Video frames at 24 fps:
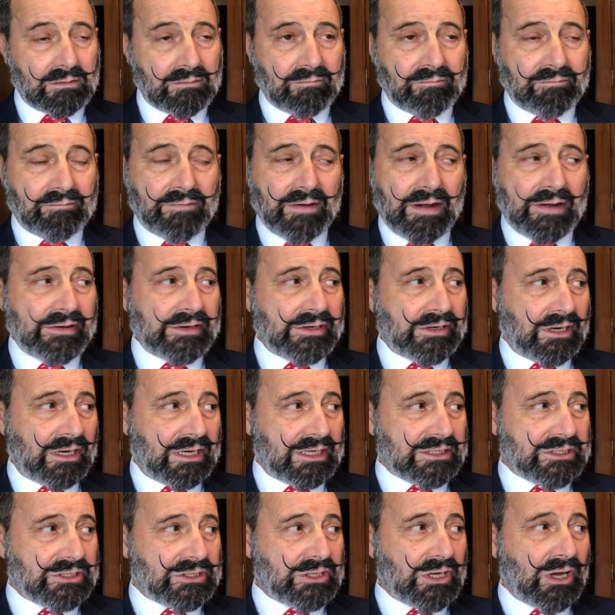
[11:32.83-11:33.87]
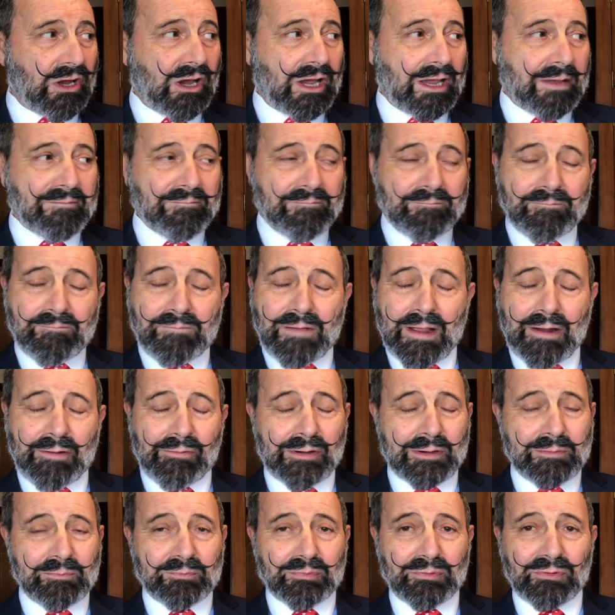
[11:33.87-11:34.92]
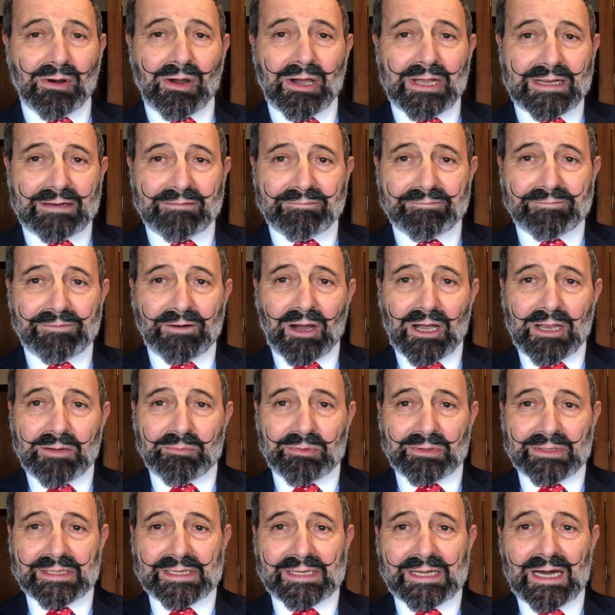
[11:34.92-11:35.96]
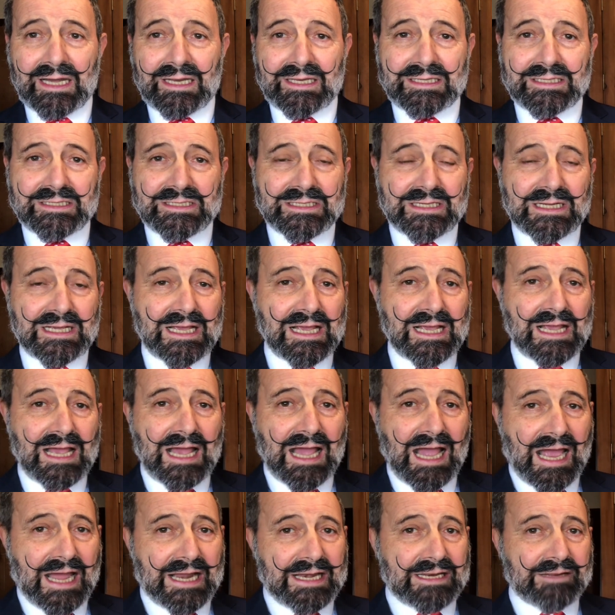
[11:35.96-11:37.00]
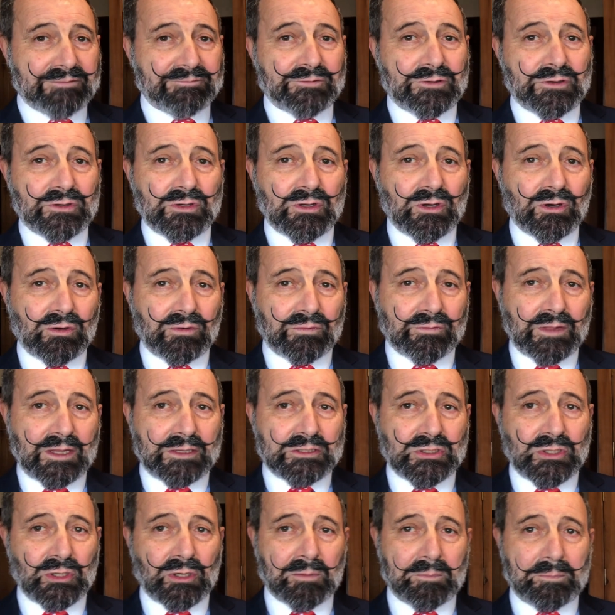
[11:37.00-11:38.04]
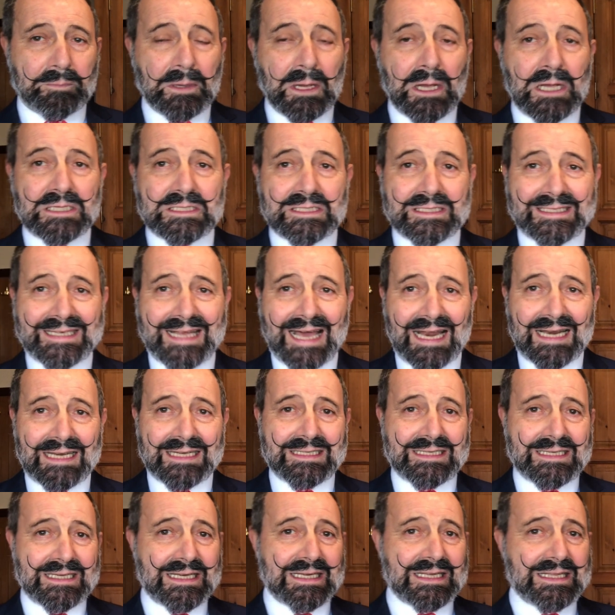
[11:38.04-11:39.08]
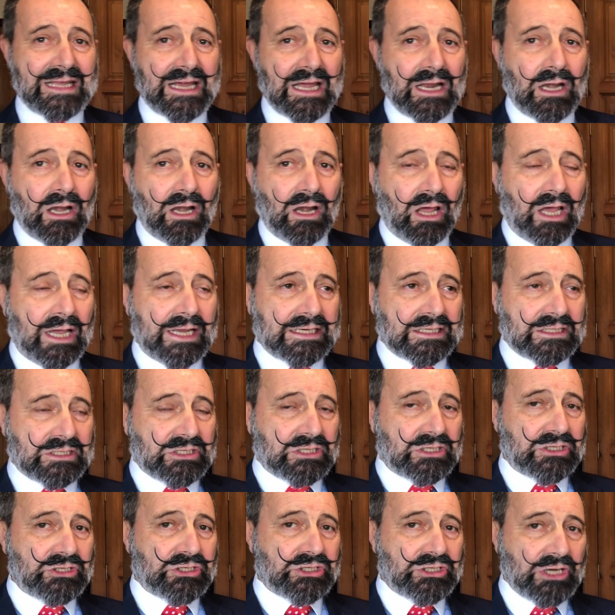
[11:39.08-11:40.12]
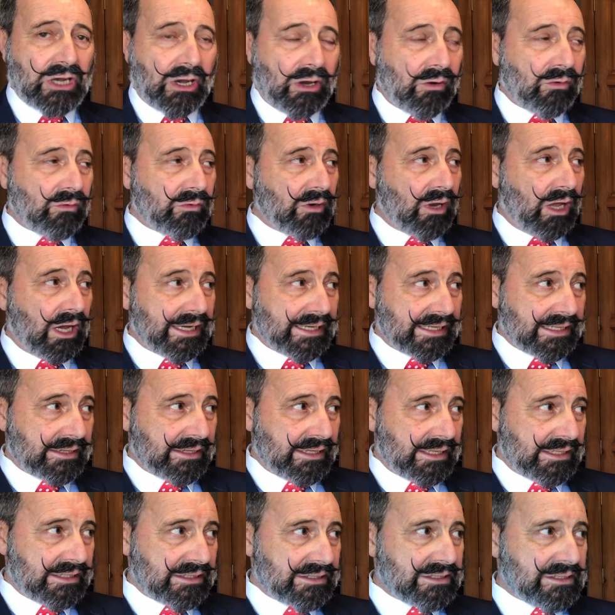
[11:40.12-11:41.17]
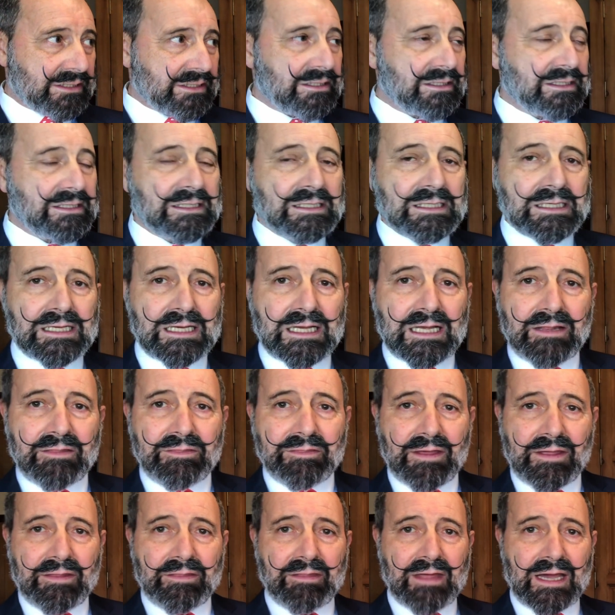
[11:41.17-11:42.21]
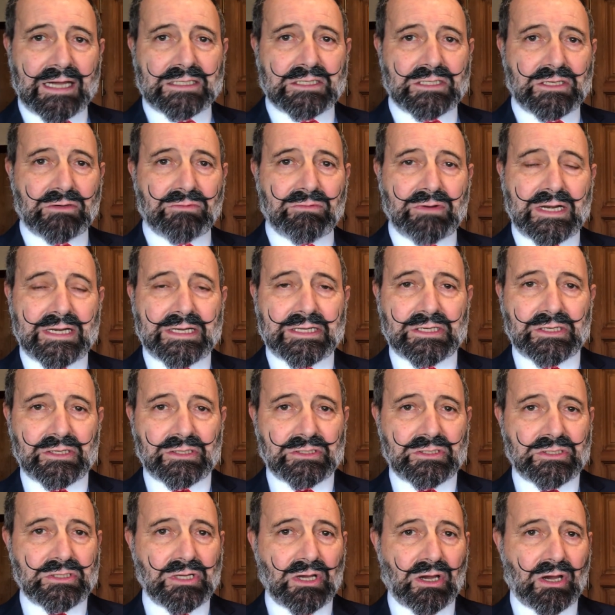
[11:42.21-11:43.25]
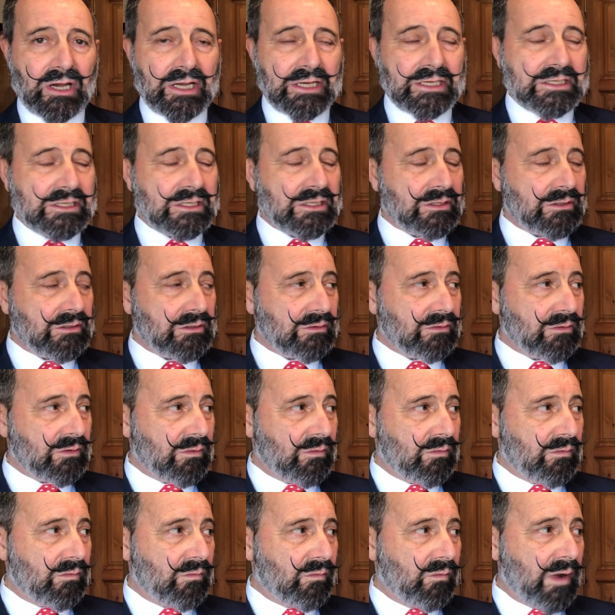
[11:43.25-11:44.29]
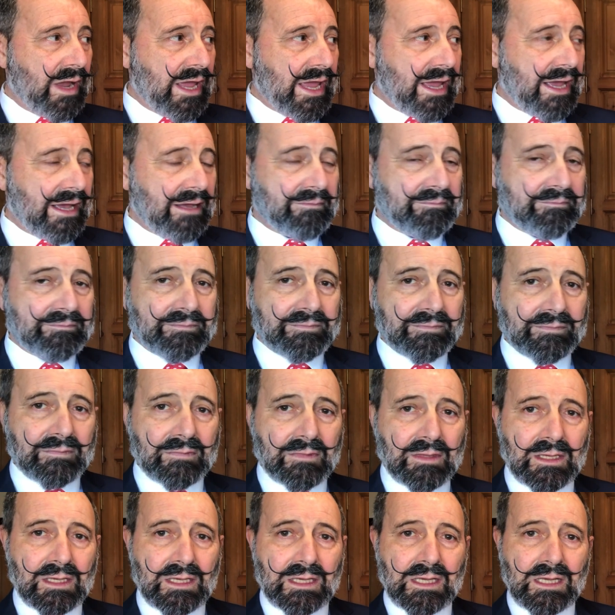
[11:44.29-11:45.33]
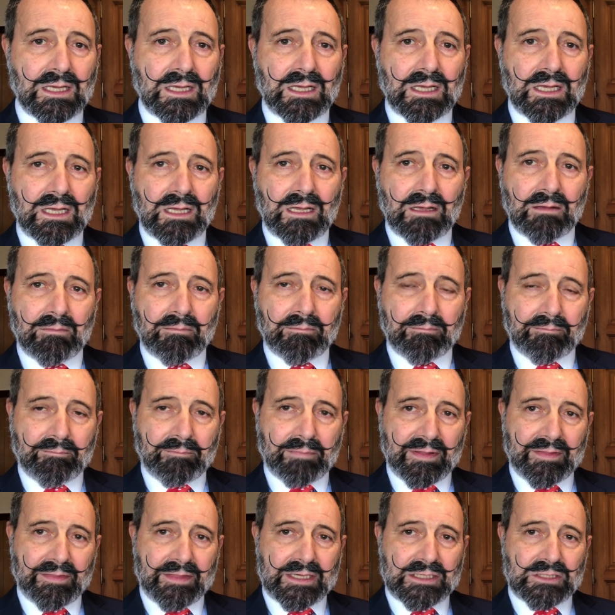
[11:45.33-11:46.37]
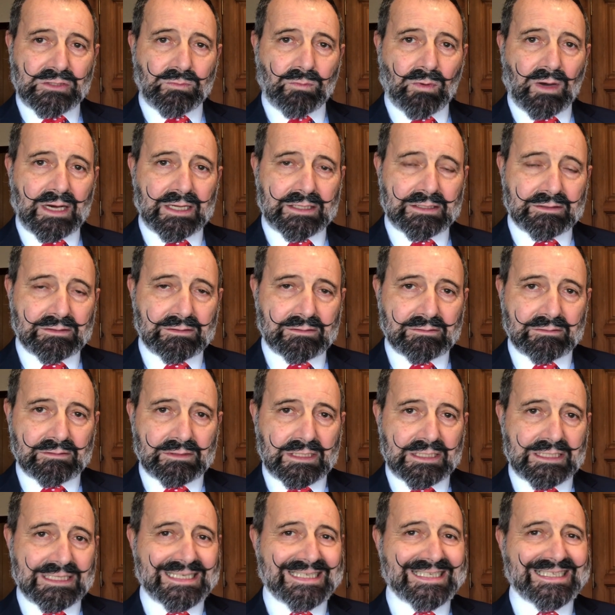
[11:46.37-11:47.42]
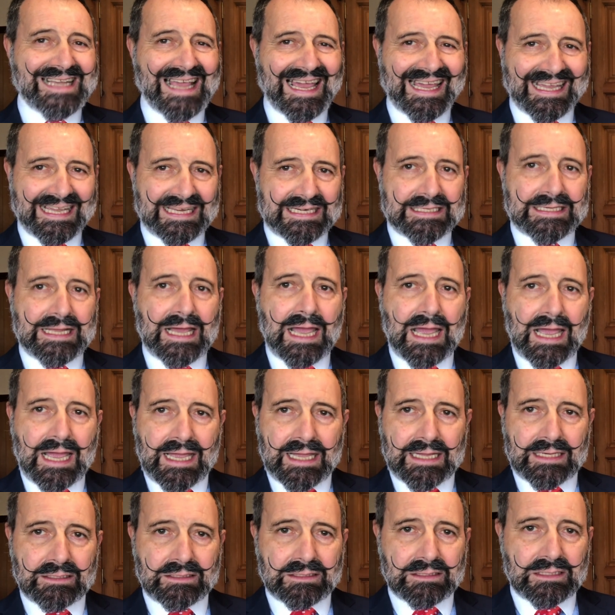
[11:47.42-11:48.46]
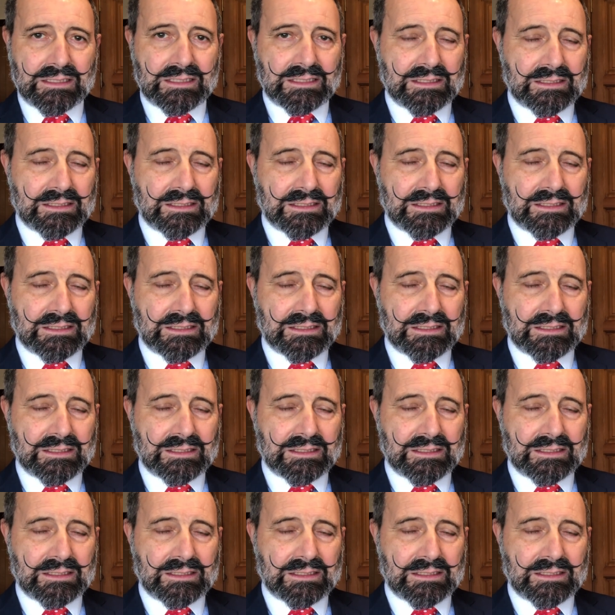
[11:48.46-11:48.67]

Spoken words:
very nice tie, very bright and vibrant colours. And if you're the sort of personality that likes to show like this, then that's a really good tie to wear. But this one, second hand,